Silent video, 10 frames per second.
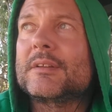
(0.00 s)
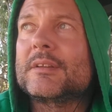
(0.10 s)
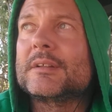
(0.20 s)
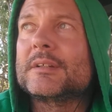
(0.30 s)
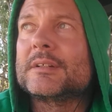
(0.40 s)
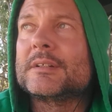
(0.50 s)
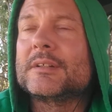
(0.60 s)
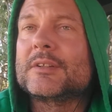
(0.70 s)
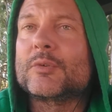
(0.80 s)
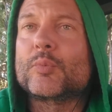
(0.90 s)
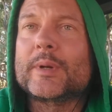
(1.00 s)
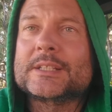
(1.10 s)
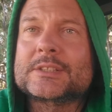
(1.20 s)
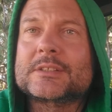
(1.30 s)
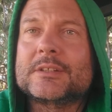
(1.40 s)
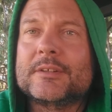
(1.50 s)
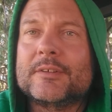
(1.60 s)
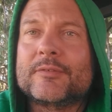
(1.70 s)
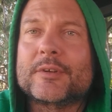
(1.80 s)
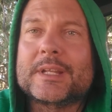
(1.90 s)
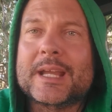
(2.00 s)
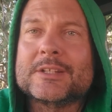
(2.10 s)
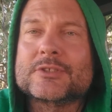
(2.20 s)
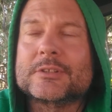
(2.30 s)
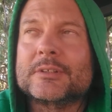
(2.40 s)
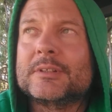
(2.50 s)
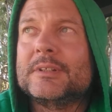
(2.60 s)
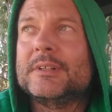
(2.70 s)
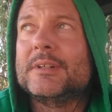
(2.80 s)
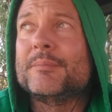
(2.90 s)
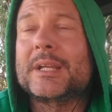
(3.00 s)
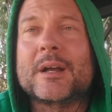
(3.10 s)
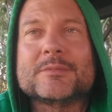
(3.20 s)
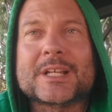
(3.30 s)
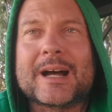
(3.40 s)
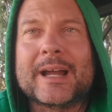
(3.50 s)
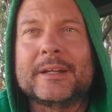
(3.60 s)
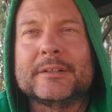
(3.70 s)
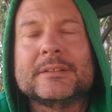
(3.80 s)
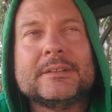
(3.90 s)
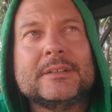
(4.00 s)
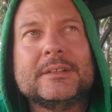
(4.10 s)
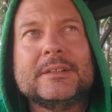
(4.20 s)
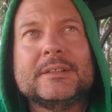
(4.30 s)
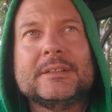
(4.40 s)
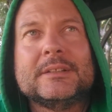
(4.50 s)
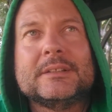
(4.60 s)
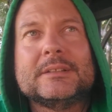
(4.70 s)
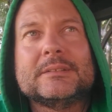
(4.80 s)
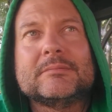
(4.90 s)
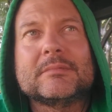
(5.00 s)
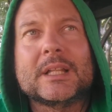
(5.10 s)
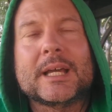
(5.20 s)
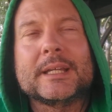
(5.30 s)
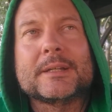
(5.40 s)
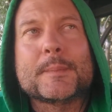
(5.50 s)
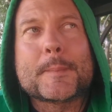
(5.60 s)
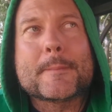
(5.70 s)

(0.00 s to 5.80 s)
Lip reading: the risk for danger becomes higher. Like,